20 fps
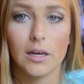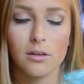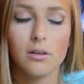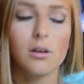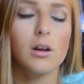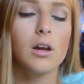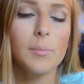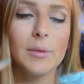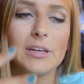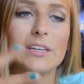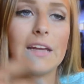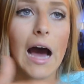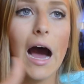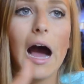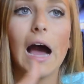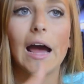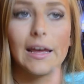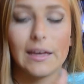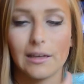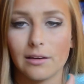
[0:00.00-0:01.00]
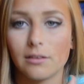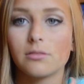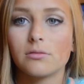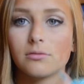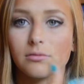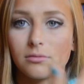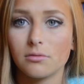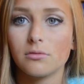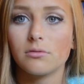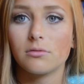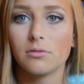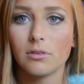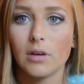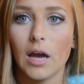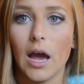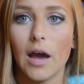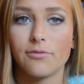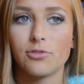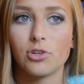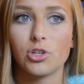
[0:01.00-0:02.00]
you're gonna be dying
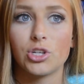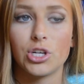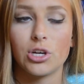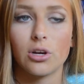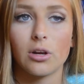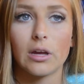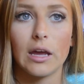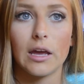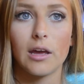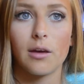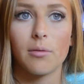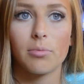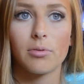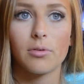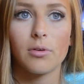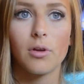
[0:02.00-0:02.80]
after cheer camp.